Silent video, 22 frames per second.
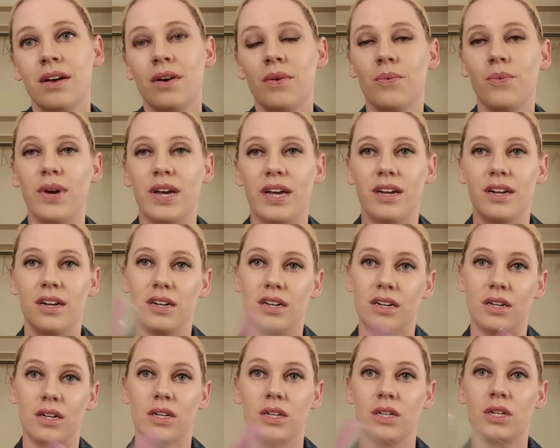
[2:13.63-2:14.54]

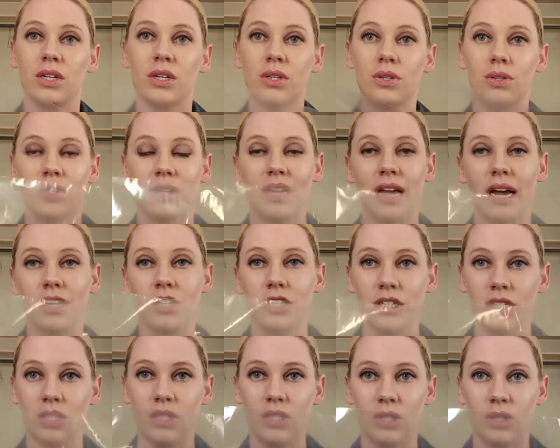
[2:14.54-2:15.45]
where you can
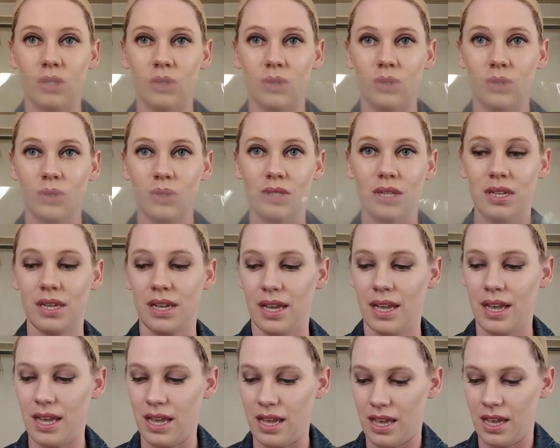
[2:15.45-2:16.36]
actually use
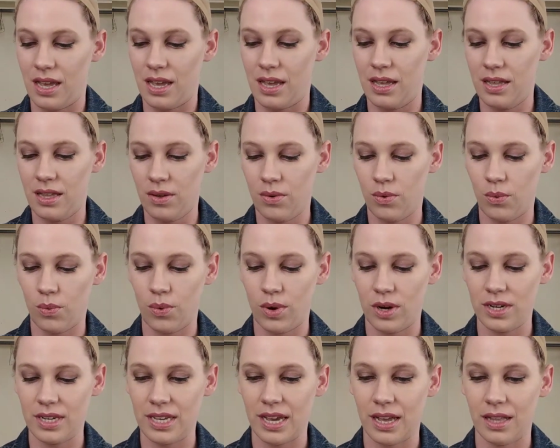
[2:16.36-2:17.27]
a
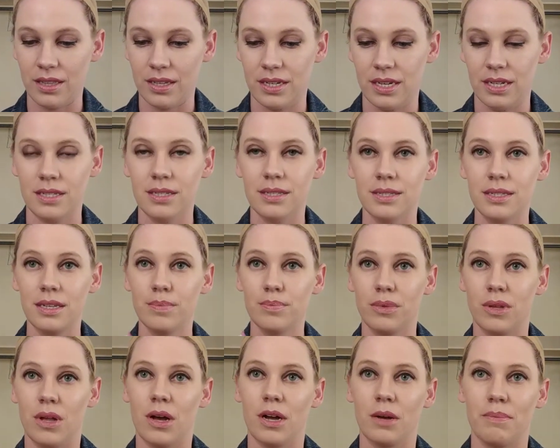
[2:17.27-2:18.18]
1 gallon
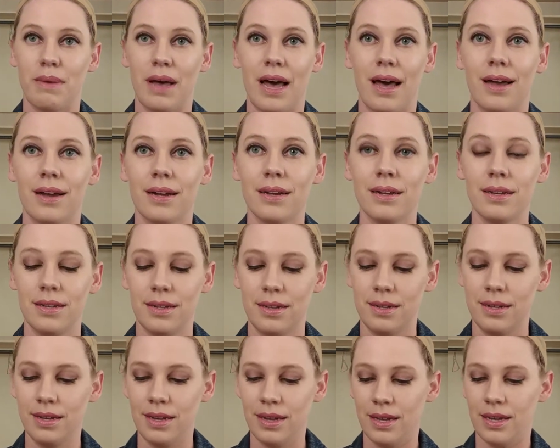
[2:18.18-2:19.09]
Ziploc bag
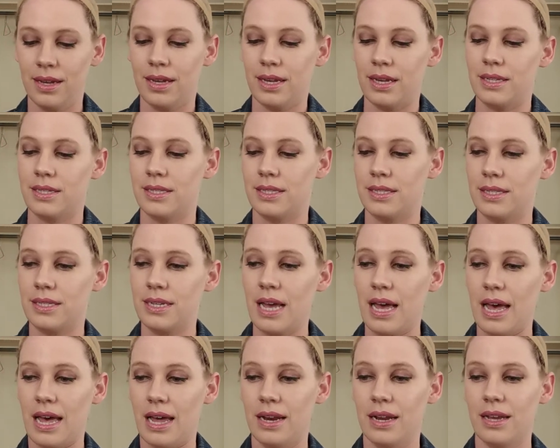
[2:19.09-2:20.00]

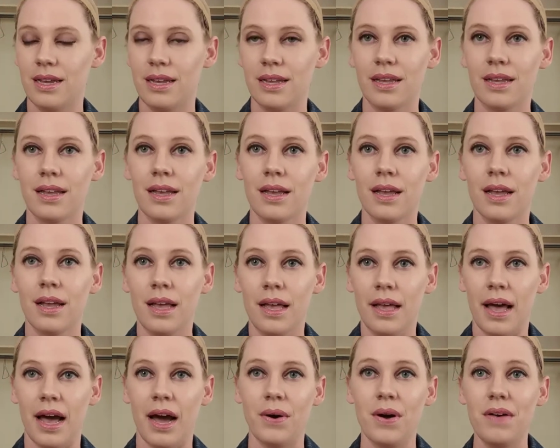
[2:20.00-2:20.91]
instead.
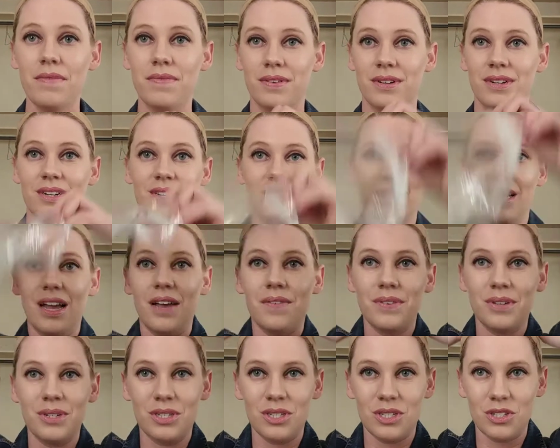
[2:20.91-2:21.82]
However, if
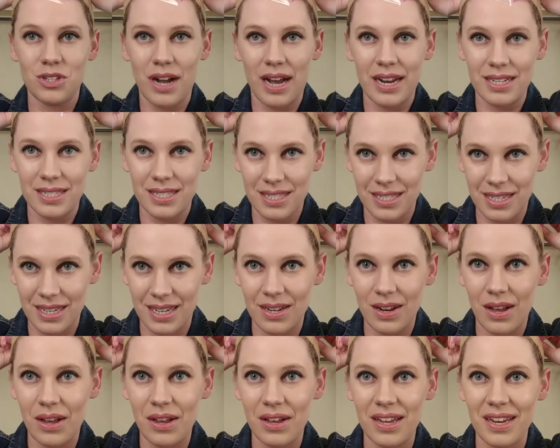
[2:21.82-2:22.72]
you just try to stick it
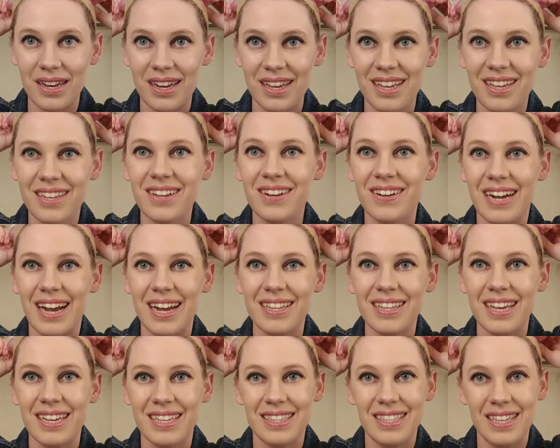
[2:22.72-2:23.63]
on your head
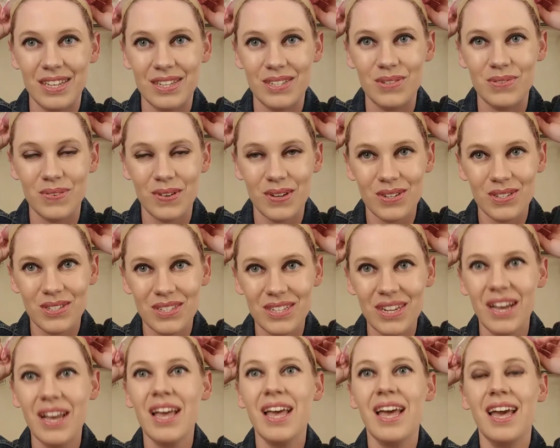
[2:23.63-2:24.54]
like this first,
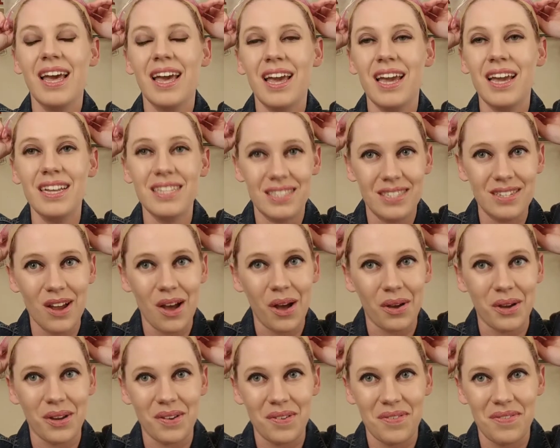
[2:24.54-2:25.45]
it's
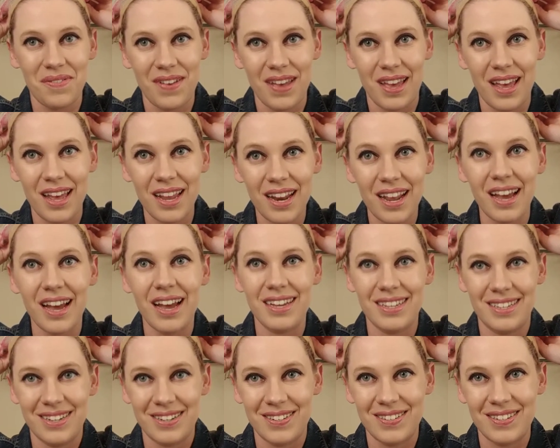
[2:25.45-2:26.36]
not going to fit, I
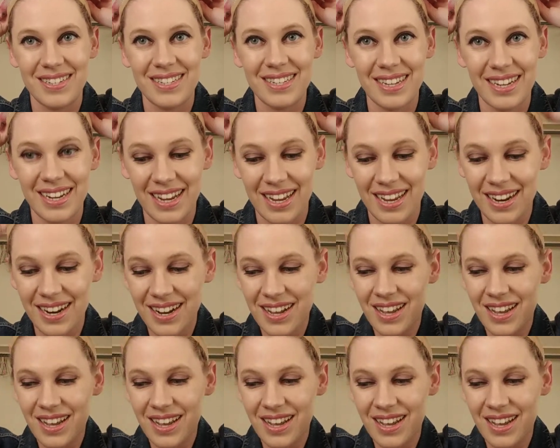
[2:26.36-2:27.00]
guarantee it.